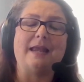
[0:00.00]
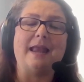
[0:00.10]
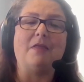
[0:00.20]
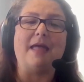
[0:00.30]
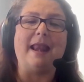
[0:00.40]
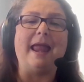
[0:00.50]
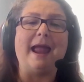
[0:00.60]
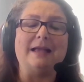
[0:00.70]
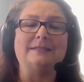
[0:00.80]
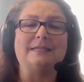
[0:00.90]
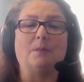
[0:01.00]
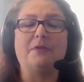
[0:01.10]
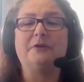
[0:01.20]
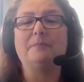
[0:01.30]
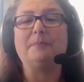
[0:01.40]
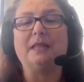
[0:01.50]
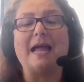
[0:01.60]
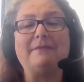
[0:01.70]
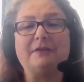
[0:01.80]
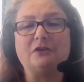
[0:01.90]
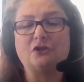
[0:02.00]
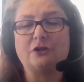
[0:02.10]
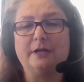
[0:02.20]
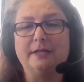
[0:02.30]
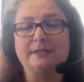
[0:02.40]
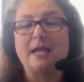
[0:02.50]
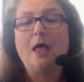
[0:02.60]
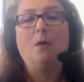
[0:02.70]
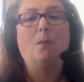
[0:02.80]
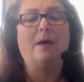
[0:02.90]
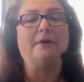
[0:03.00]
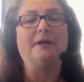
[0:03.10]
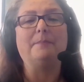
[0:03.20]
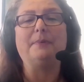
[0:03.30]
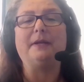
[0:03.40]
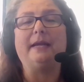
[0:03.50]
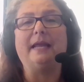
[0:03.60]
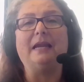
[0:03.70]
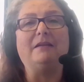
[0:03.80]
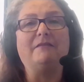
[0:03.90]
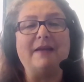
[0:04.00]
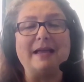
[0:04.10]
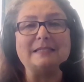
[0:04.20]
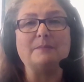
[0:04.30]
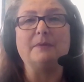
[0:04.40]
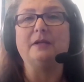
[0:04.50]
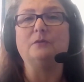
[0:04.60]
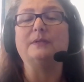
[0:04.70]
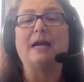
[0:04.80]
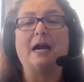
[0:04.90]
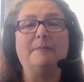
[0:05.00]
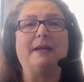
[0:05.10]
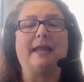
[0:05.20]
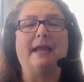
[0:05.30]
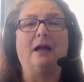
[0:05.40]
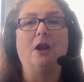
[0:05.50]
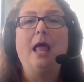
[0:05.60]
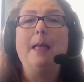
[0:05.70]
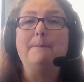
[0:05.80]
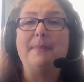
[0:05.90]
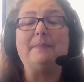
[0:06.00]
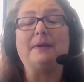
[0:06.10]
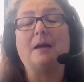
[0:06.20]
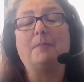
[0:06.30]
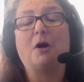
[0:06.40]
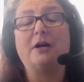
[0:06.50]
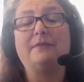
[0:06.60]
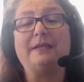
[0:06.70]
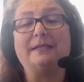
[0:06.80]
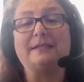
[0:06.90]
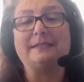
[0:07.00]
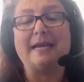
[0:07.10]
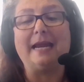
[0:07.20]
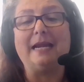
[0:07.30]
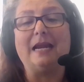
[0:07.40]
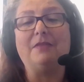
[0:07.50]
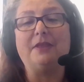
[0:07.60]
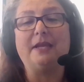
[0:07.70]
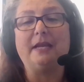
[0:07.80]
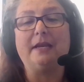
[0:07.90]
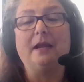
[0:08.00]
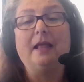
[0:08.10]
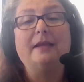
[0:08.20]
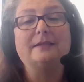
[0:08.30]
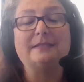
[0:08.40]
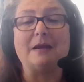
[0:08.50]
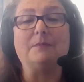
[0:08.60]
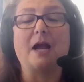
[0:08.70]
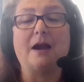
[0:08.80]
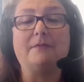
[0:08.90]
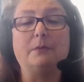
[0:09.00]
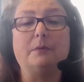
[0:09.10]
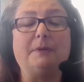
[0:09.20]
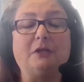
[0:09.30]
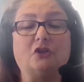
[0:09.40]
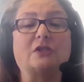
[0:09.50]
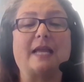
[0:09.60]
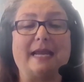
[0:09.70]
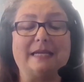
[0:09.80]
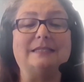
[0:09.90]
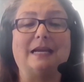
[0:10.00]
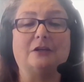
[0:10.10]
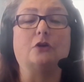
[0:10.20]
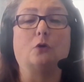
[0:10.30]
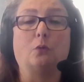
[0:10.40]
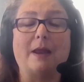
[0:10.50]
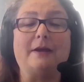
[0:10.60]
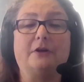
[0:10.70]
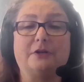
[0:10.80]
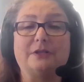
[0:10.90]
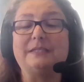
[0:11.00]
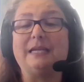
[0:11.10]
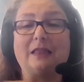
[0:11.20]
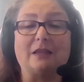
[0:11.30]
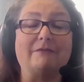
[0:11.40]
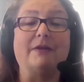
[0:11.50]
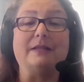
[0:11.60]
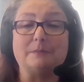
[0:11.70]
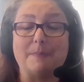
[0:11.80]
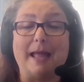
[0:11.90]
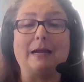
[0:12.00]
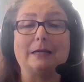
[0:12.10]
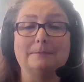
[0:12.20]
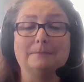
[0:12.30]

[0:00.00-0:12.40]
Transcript: And now that asset, whether it be life insurance, whether it be an investment, retirement account, may become part of the estate. And then estate recovery would be just like a standard creditor to seek their funds back.